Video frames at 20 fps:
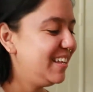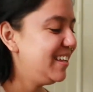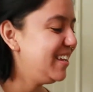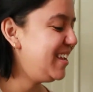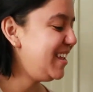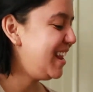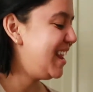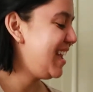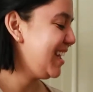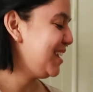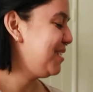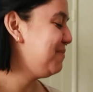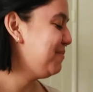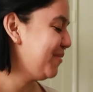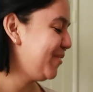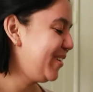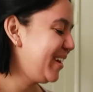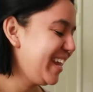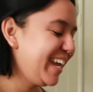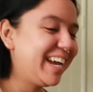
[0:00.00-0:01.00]
He like the
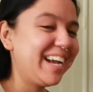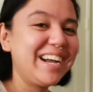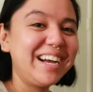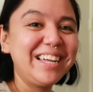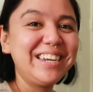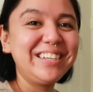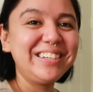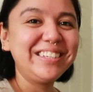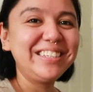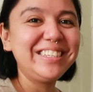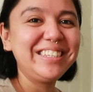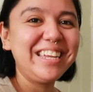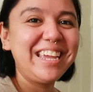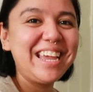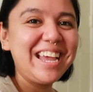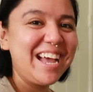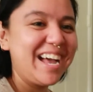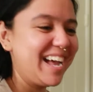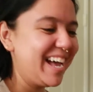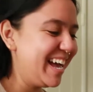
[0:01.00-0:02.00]
morning cuddles,
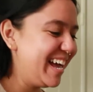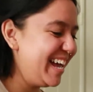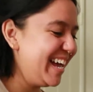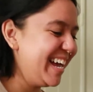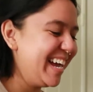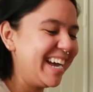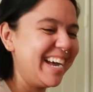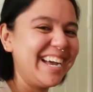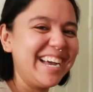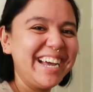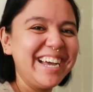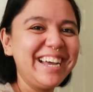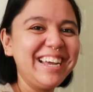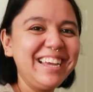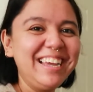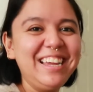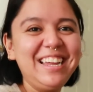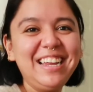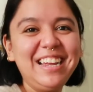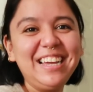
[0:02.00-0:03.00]
yeah.
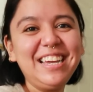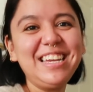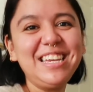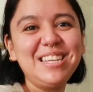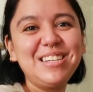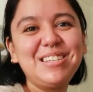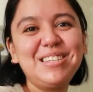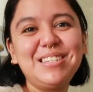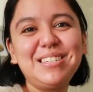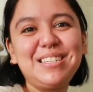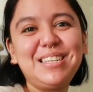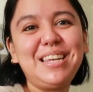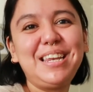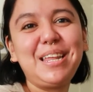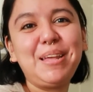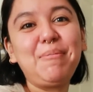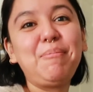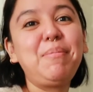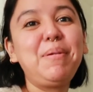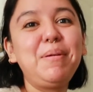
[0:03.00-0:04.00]
He's a
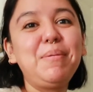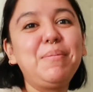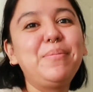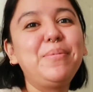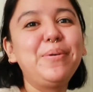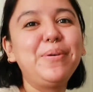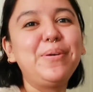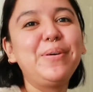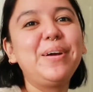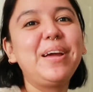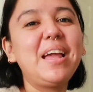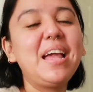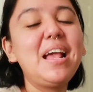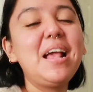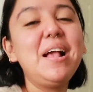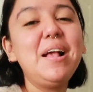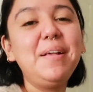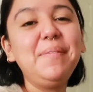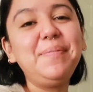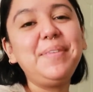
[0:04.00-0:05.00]
sleepy boy.
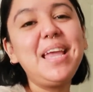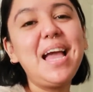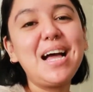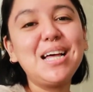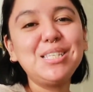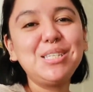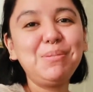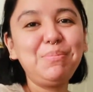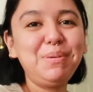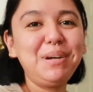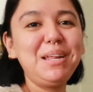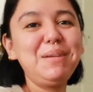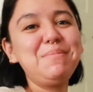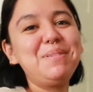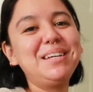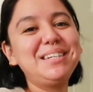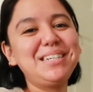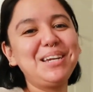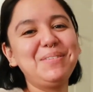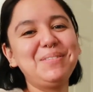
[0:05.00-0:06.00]
Yeah, so pretty
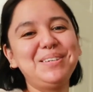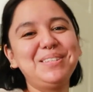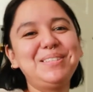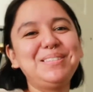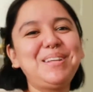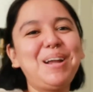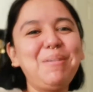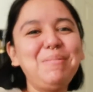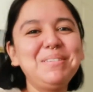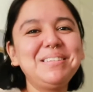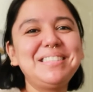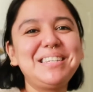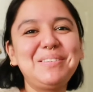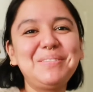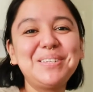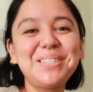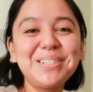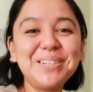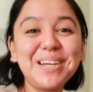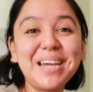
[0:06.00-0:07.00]
much I went to Starbucks and I
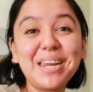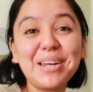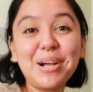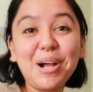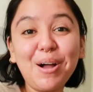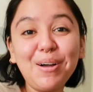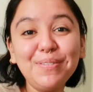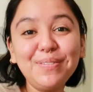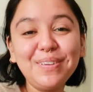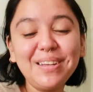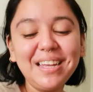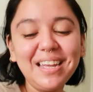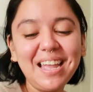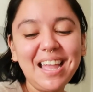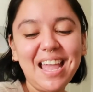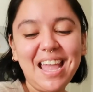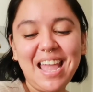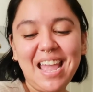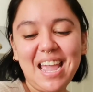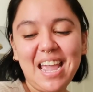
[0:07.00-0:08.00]
went to go get a
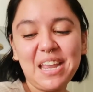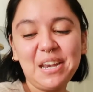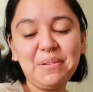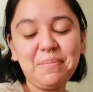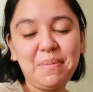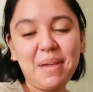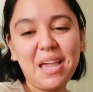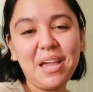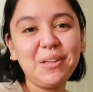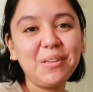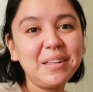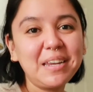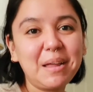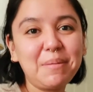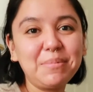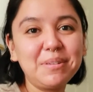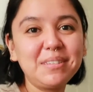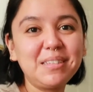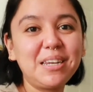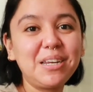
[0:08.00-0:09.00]
coffee and a bagel, and
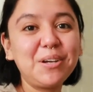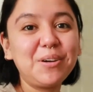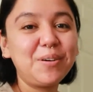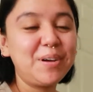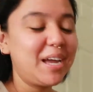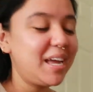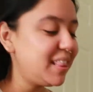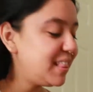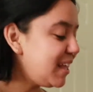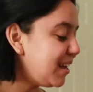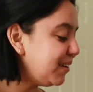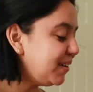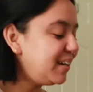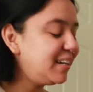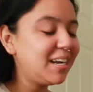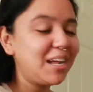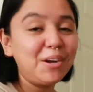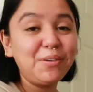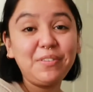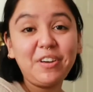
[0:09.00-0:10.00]
I'm just gonna go eat that
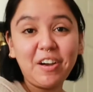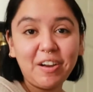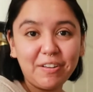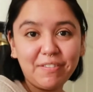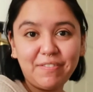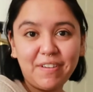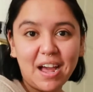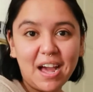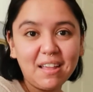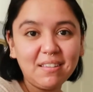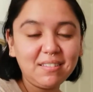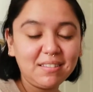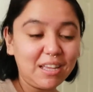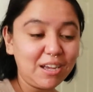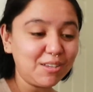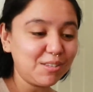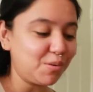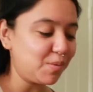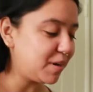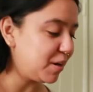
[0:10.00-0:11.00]
right now very fast because
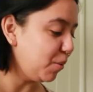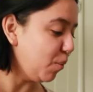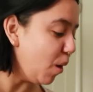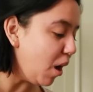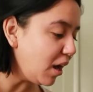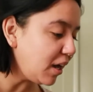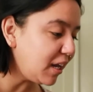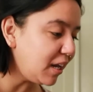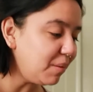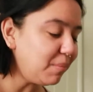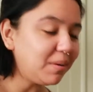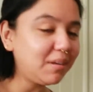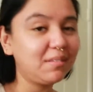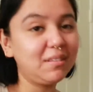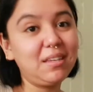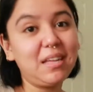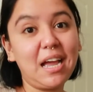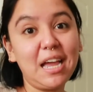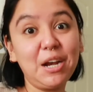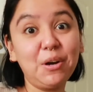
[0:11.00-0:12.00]
I also wanna walk him because
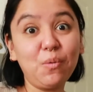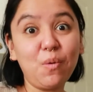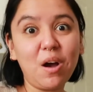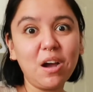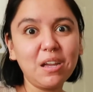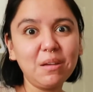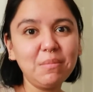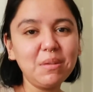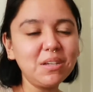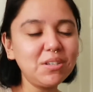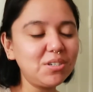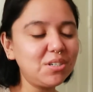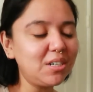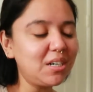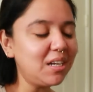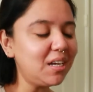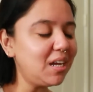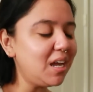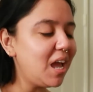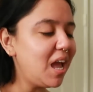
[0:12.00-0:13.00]
I didn't walk him
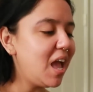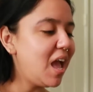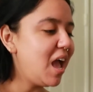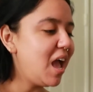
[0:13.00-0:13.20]
yesterday.